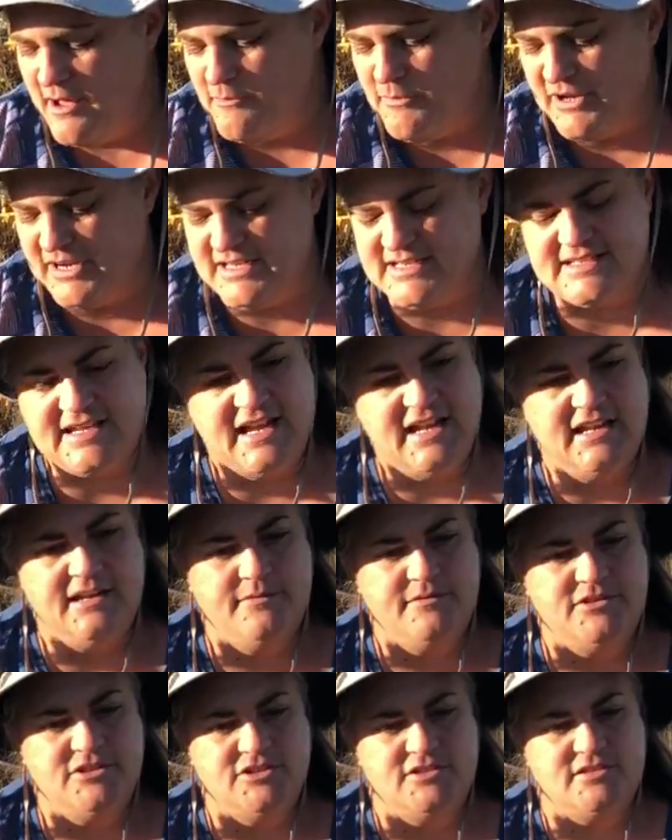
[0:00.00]
But it's
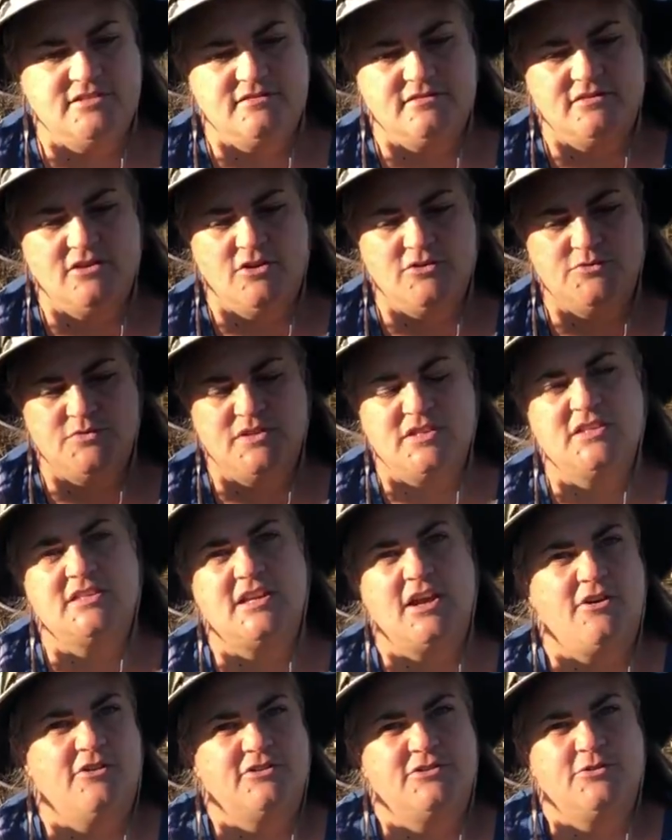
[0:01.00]
kind of just goes with the
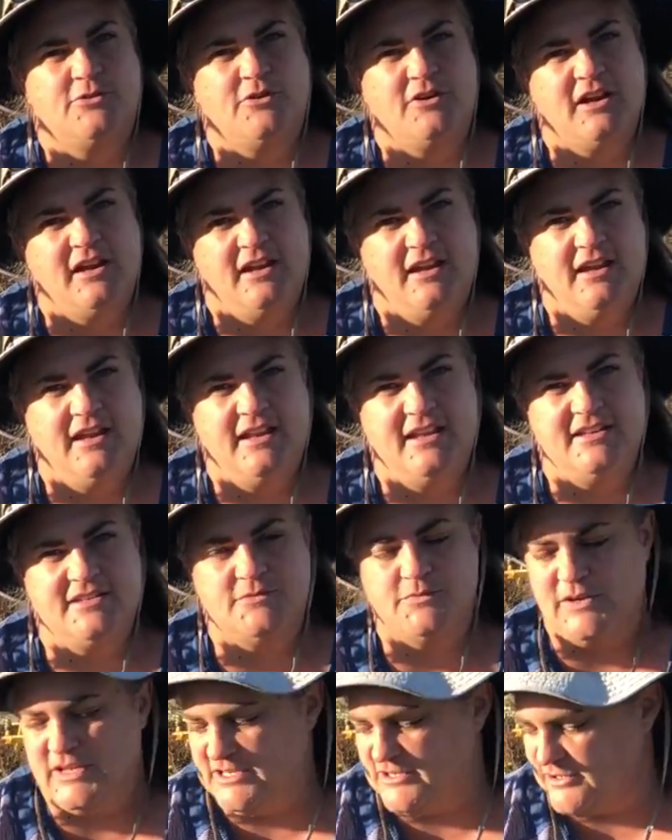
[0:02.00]
territory. It
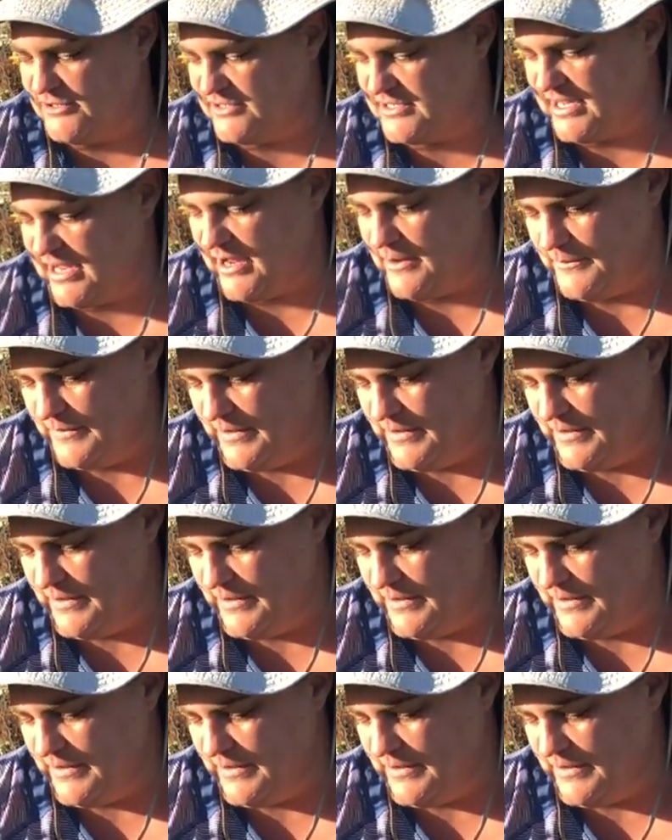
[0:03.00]
is winter time.